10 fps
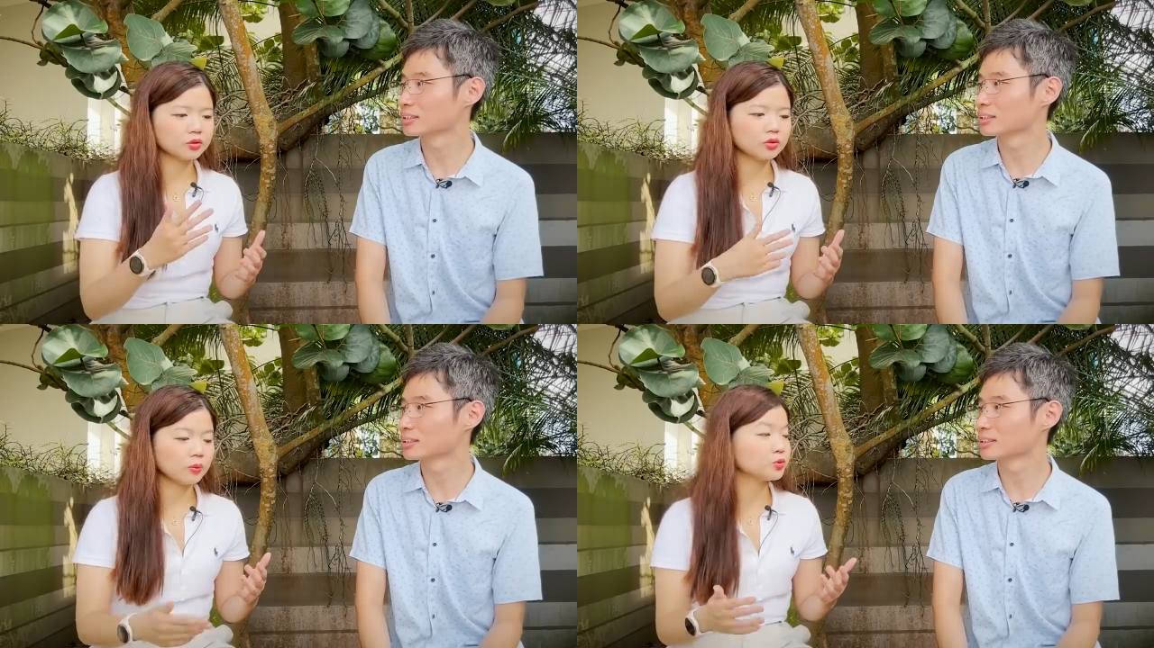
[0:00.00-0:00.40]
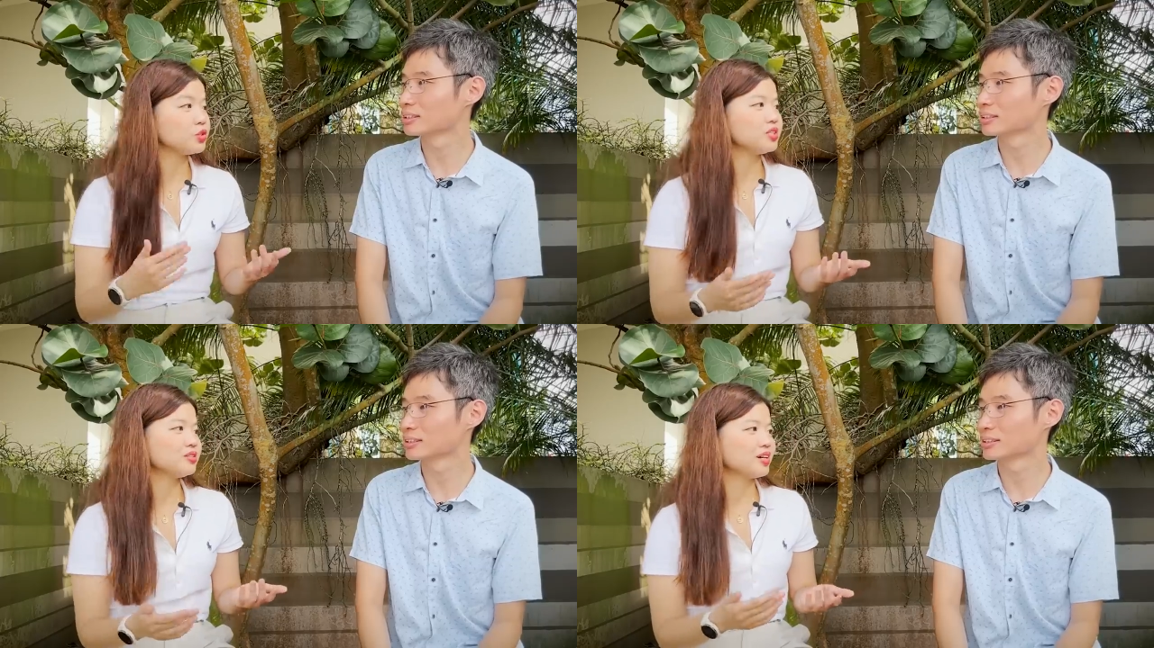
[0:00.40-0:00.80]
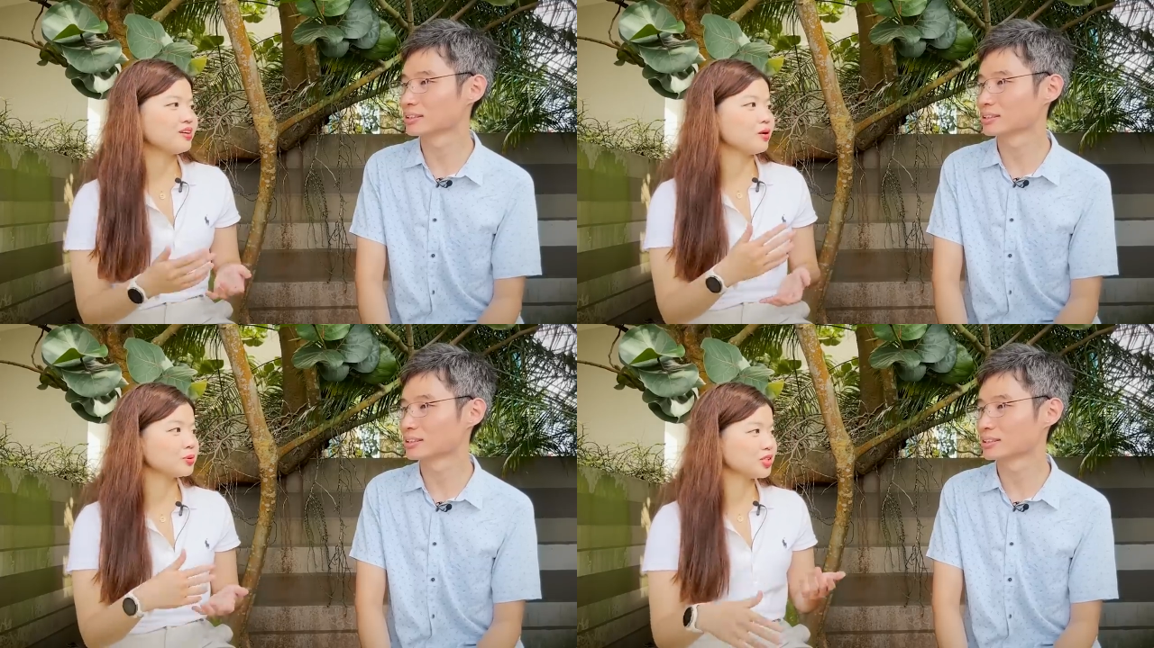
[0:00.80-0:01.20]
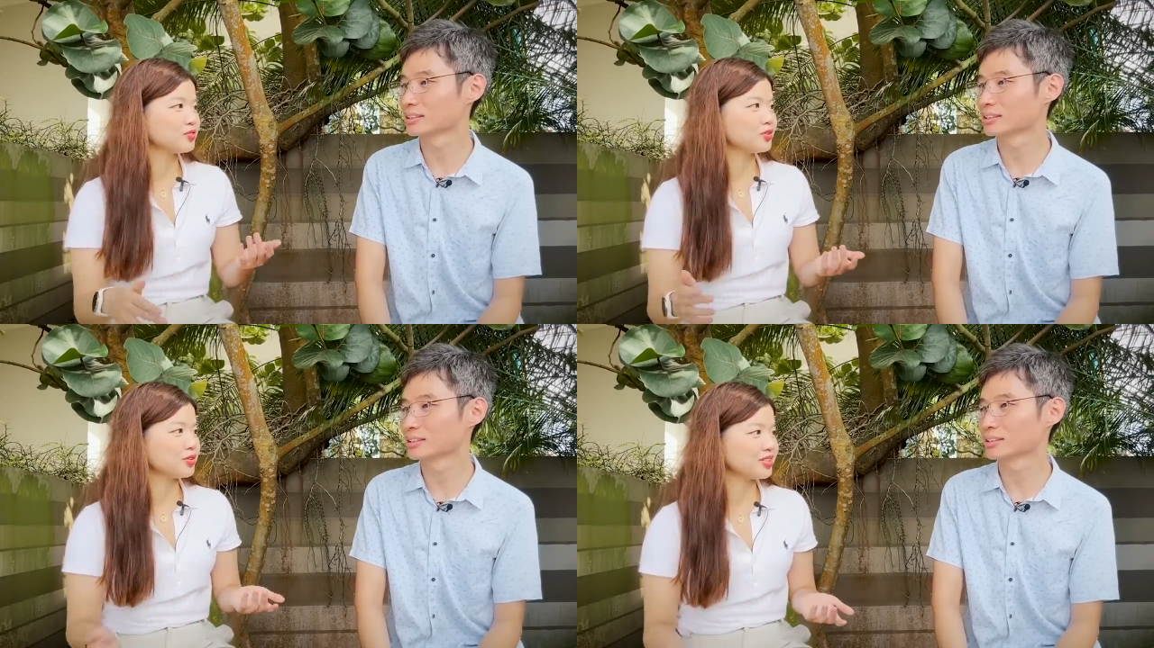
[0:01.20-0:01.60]
Speaker 1: top three kind of options
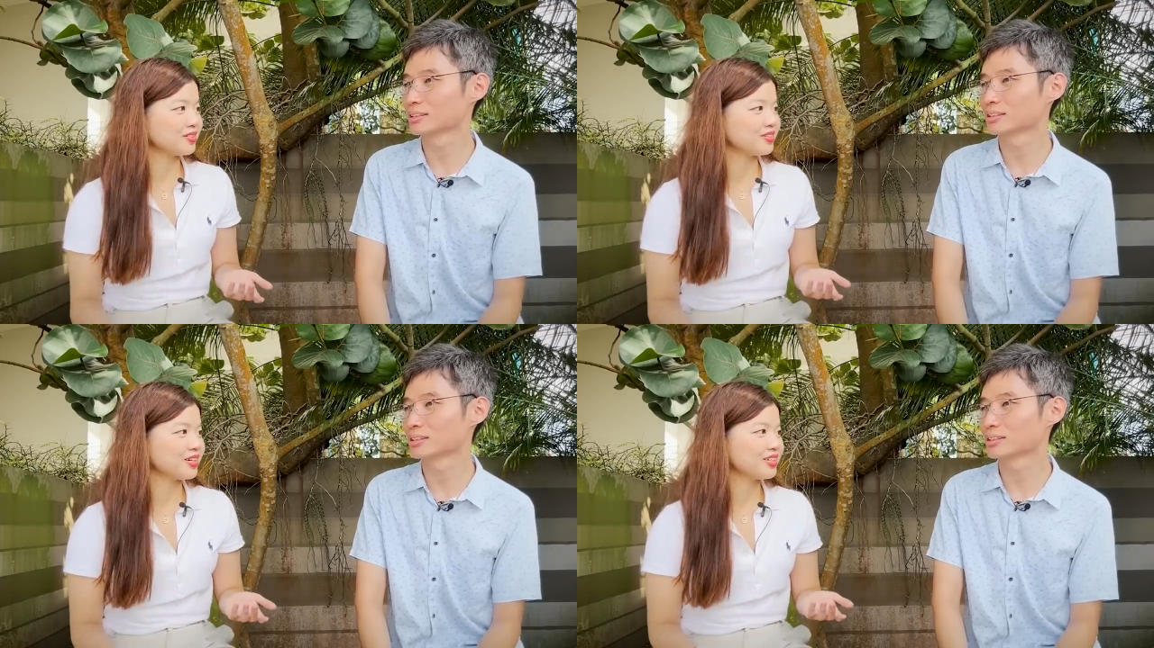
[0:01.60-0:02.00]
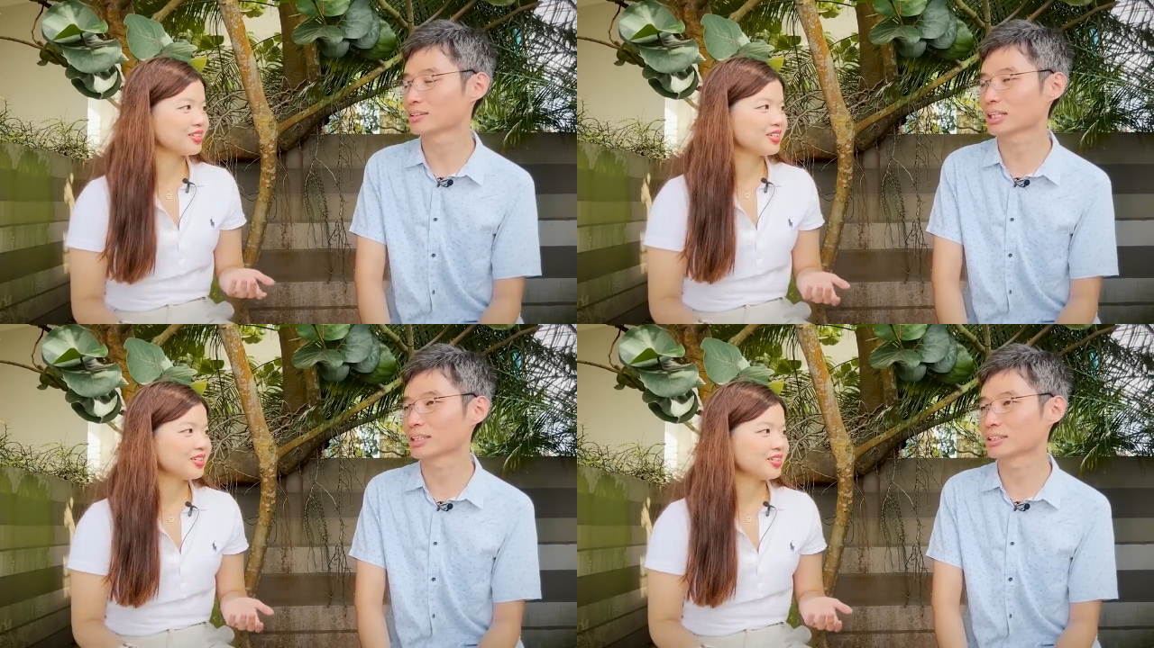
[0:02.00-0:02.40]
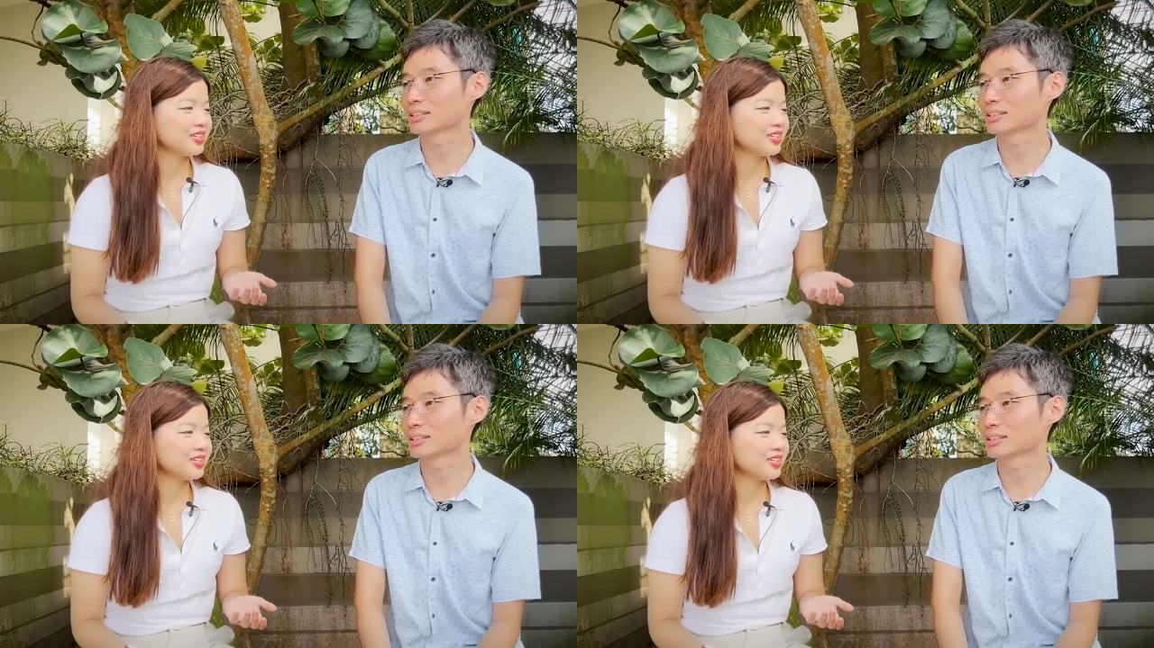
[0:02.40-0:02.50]
for yourself, right? Right.